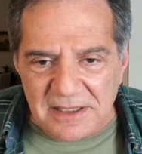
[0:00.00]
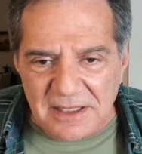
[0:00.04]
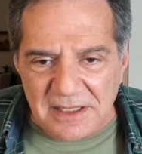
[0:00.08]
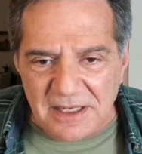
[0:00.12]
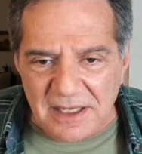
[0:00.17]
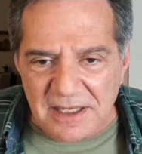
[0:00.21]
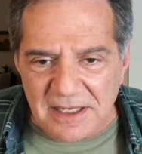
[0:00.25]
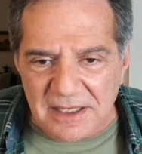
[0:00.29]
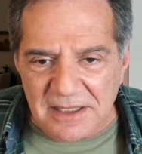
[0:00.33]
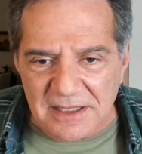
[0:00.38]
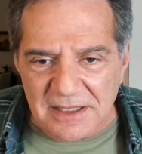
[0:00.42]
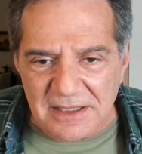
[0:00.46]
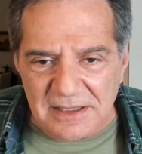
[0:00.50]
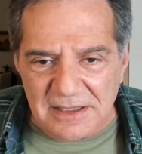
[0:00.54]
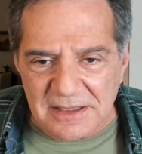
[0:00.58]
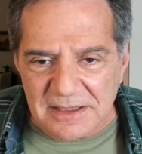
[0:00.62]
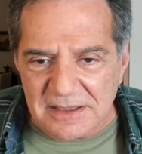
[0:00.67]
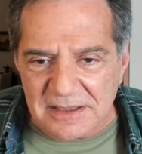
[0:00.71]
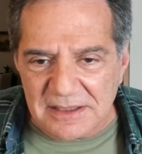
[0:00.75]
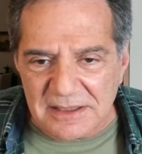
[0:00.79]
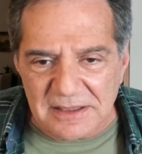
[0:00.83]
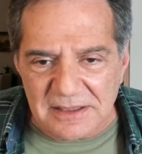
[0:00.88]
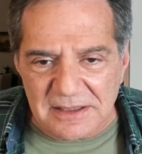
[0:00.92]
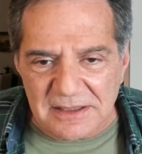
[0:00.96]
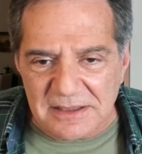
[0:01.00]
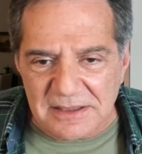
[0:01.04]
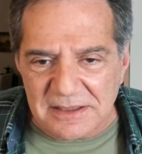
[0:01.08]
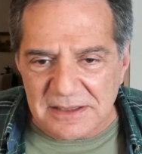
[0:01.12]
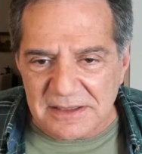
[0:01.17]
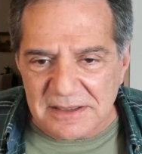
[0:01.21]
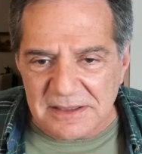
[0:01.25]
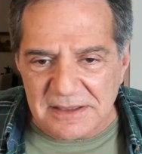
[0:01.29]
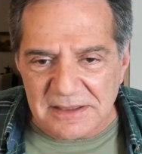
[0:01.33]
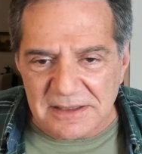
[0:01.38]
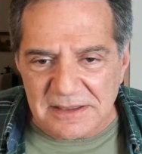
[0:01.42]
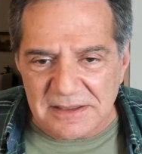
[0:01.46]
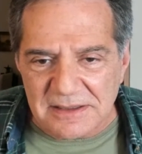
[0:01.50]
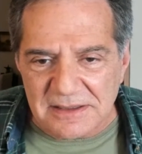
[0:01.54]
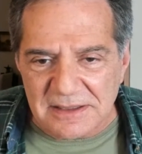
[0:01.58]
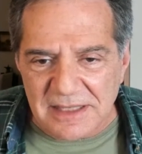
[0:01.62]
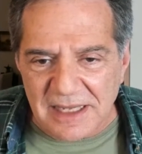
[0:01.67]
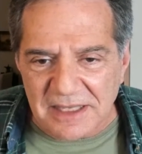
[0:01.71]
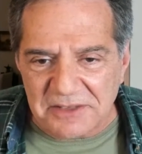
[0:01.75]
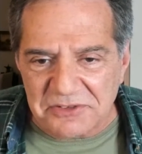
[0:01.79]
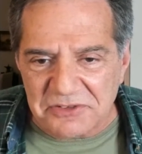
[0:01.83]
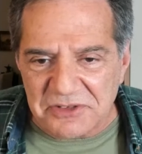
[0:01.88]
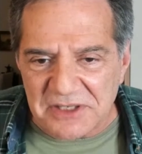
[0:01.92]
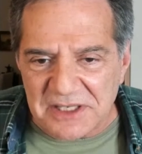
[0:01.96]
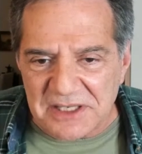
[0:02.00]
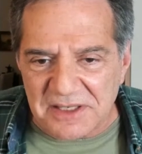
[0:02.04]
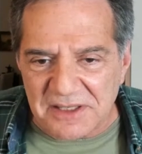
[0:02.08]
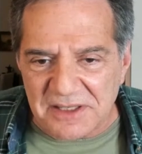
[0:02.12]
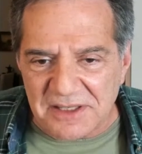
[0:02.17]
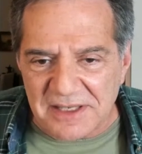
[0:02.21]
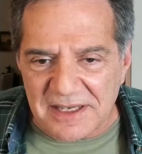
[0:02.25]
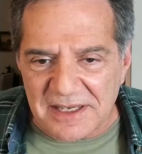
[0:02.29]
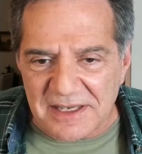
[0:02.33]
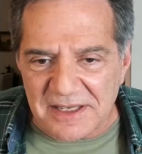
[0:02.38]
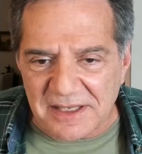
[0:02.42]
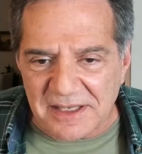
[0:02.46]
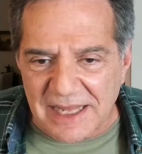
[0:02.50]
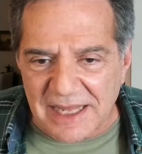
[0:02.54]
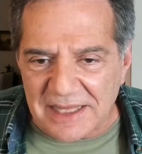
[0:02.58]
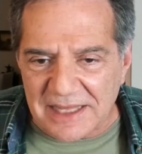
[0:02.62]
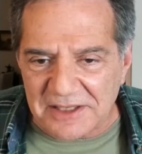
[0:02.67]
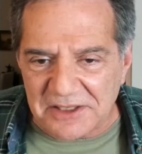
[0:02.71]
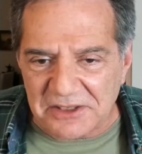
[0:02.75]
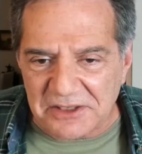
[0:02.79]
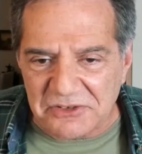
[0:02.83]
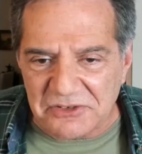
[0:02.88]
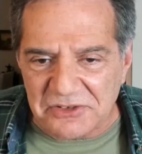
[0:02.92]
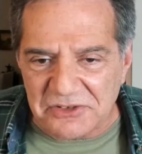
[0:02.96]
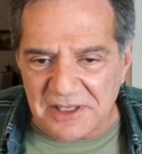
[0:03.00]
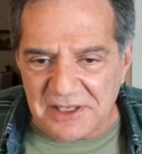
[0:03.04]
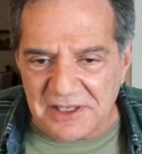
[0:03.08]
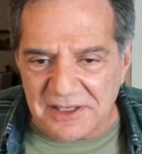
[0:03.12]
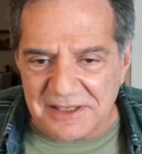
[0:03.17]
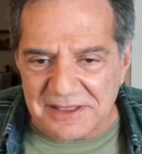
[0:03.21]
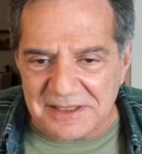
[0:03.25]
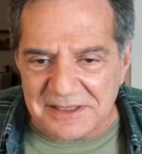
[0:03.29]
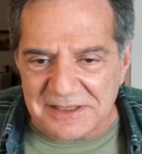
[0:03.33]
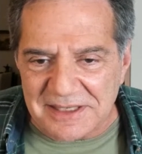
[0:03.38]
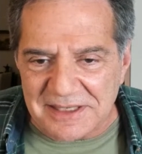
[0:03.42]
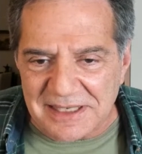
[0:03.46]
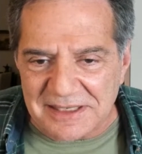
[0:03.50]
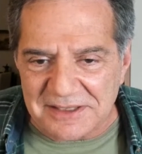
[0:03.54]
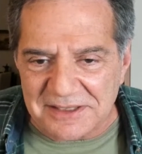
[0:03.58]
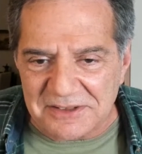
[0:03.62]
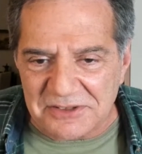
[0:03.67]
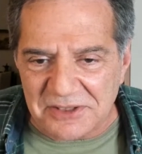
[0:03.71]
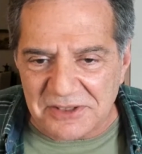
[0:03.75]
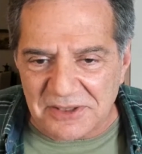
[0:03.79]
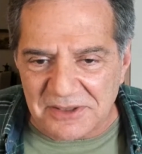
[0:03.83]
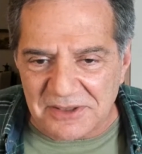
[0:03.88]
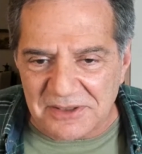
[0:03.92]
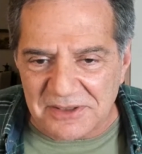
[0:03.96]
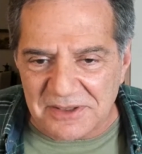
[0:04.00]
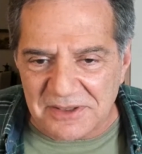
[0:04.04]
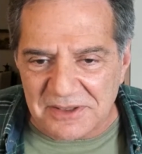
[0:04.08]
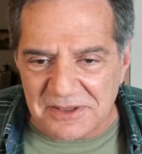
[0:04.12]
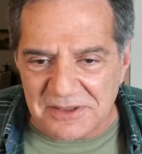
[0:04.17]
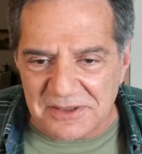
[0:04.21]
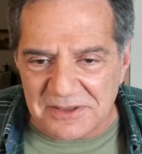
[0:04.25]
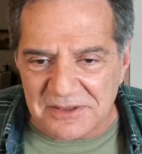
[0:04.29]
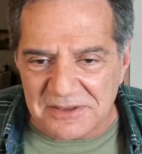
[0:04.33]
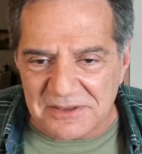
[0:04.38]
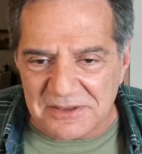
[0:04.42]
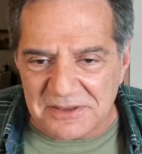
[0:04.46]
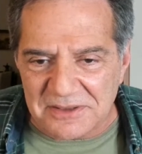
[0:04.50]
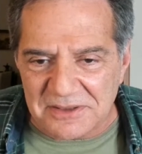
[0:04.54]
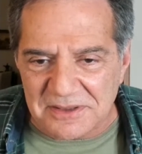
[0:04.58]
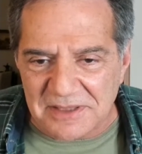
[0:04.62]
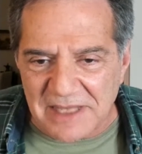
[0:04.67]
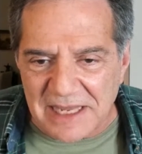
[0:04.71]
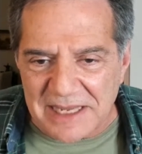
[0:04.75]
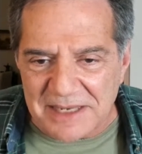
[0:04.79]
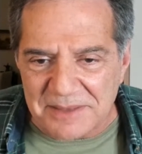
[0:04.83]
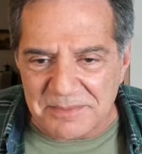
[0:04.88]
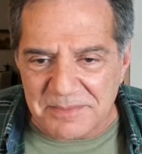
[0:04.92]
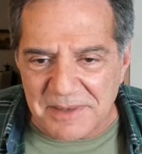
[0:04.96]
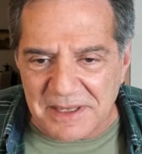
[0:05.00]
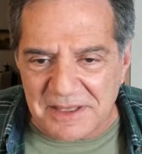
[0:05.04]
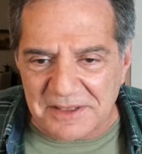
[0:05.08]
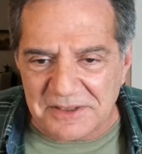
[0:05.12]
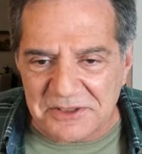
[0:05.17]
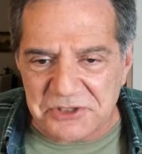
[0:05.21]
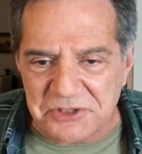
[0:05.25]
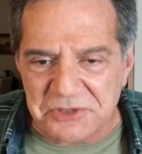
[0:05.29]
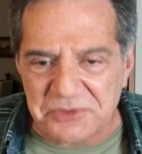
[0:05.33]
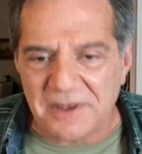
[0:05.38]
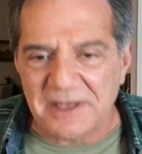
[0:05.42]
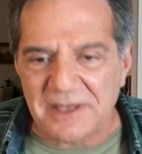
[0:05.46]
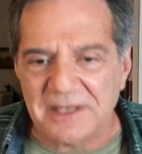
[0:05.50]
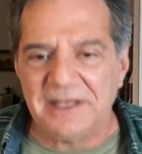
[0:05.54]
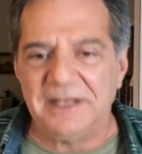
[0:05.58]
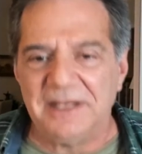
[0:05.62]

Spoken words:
Nancy Kalel, Alex Dillon, Dean Turner, Lane Bell and Shrek.